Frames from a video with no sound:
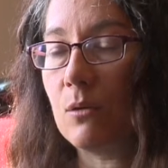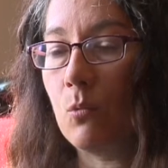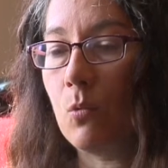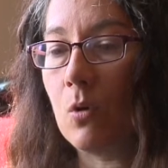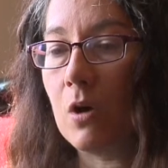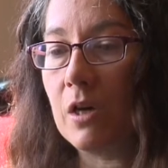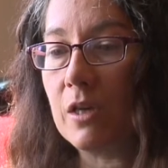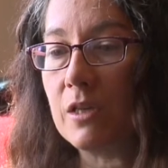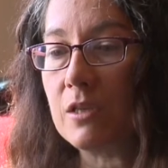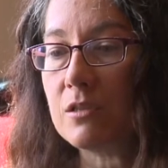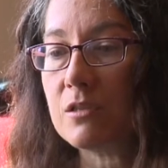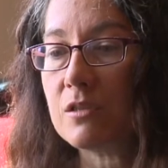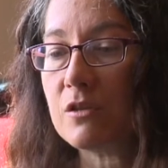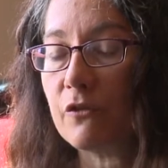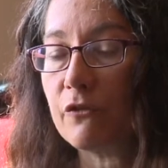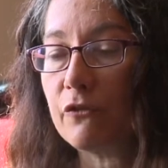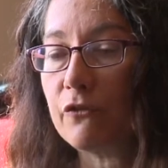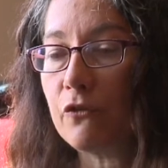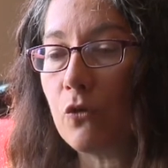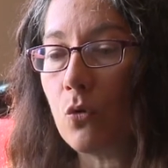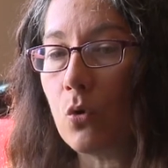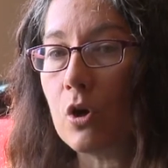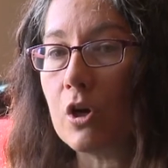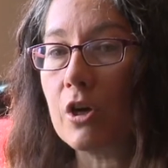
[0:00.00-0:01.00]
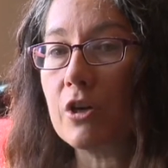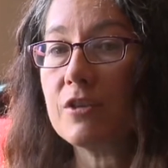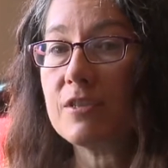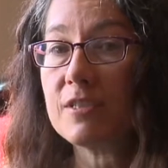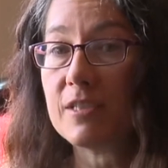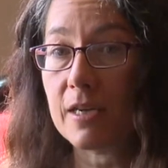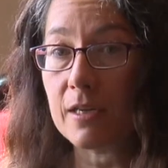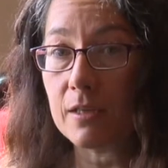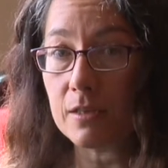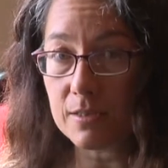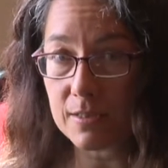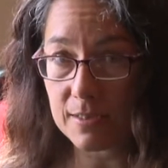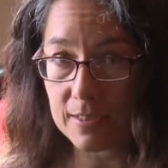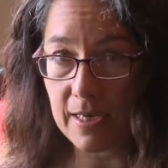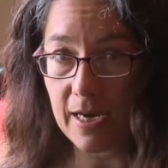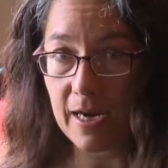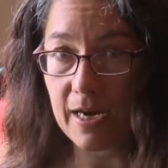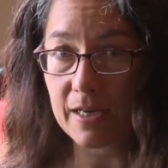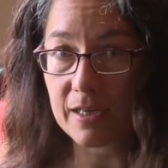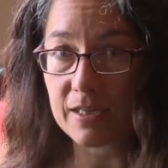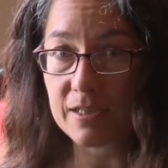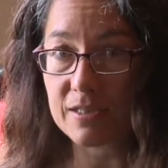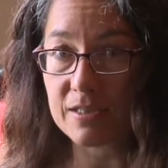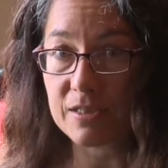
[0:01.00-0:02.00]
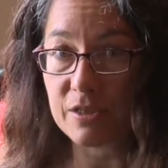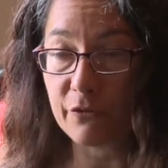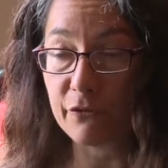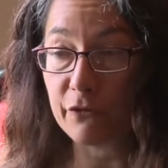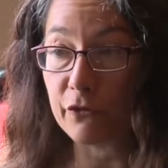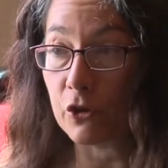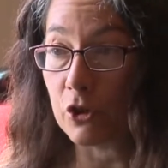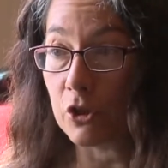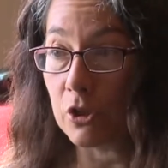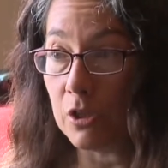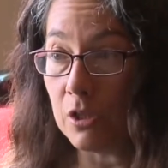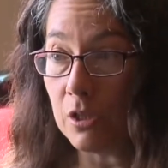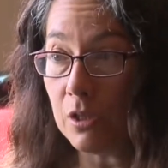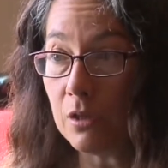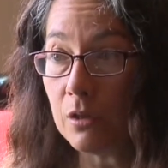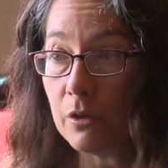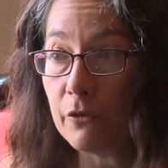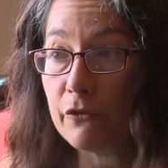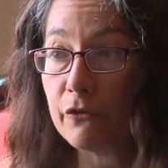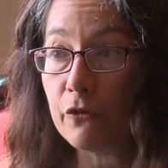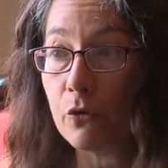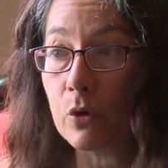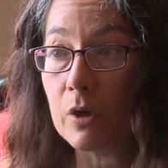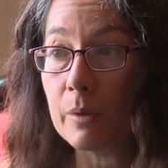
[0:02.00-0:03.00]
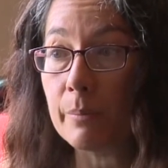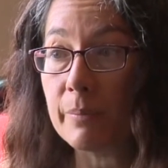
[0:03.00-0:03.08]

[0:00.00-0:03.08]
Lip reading: was for sales tax deferral for